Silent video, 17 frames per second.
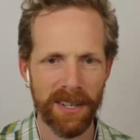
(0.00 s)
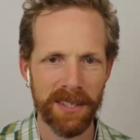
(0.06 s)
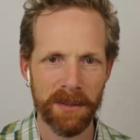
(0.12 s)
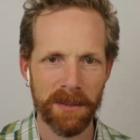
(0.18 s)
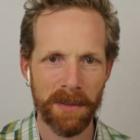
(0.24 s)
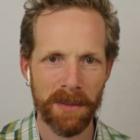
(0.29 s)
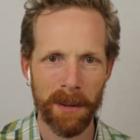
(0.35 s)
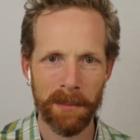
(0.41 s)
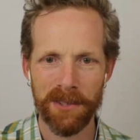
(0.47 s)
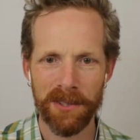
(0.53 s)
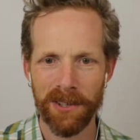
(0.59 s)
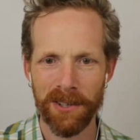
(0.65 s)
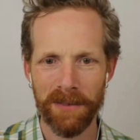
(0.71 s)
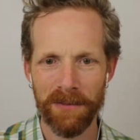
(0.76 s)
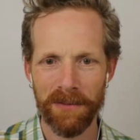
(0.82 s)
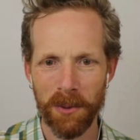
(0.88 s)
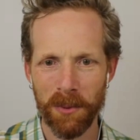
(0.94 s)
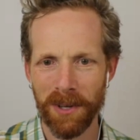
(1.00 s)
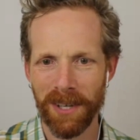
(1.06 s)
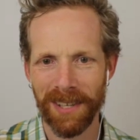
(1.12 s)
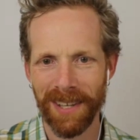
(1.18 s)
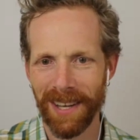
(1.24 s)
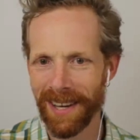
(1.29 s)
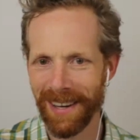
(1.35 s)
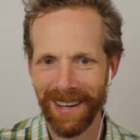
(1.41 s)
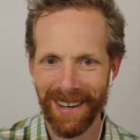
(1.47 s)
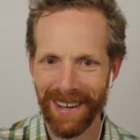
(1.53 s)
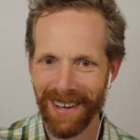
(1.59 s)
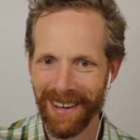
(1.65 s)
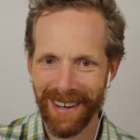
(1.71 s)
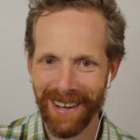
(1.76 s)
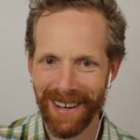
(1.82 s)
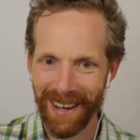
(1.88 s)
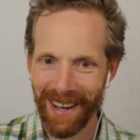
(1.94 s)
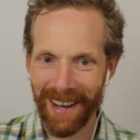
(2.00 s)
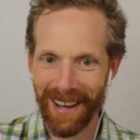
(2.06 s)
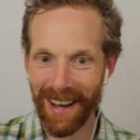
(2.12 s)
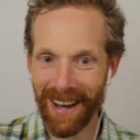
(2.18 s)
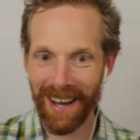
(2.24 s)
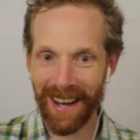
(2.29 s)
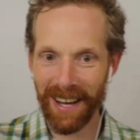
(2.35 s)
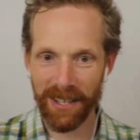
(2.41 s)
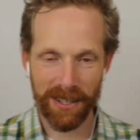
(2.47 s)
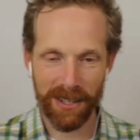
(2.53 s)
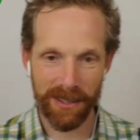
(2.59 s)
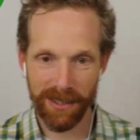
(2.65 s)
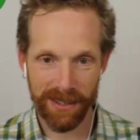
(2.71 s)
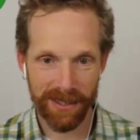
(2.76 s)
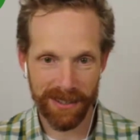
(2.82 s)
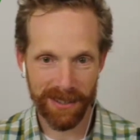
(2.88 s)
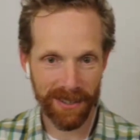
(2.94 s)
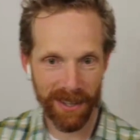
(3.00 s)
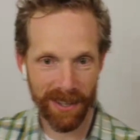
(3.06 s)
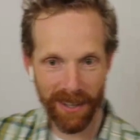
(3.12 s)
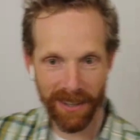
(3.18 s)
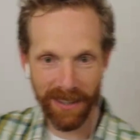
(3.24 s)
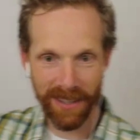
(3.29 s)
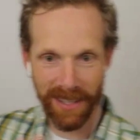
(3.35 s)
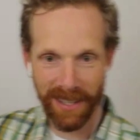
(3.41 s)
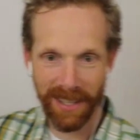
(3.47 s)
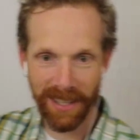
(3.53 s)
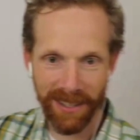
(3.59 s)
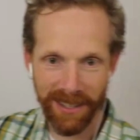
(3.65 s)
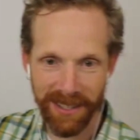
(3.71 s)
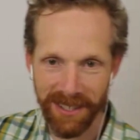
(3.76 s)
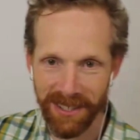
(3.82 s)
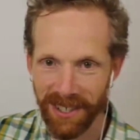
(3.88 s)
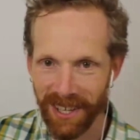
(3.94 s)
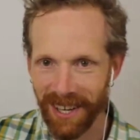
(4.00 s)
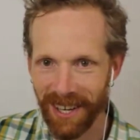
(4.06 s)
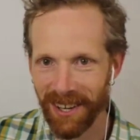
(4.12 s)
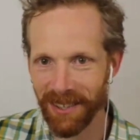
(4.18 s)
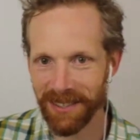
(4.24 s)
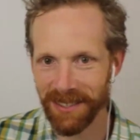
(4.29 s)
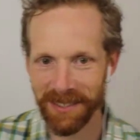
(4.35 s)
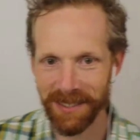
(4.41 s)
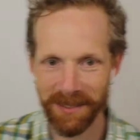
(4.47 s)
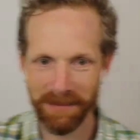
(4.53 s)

And I'm sure if you wanted like hot, you just turn on the heaters in your house, and